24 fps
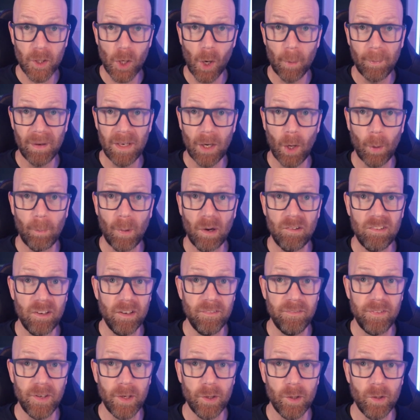comment on my
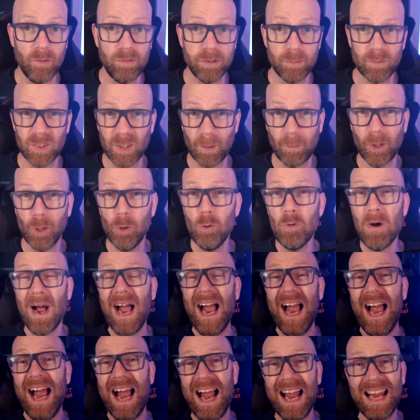review from someone who
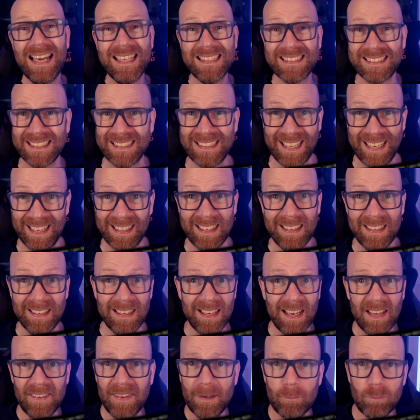hated it
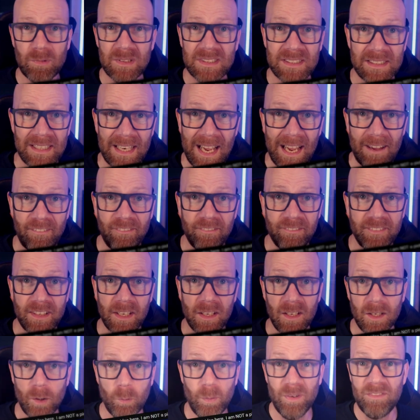and then was left
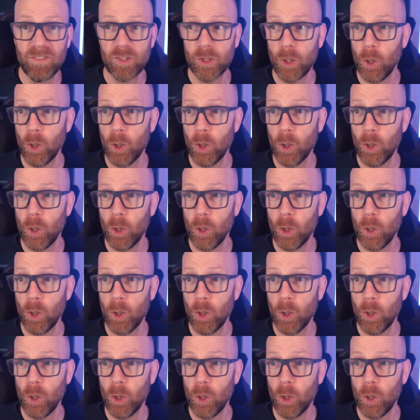with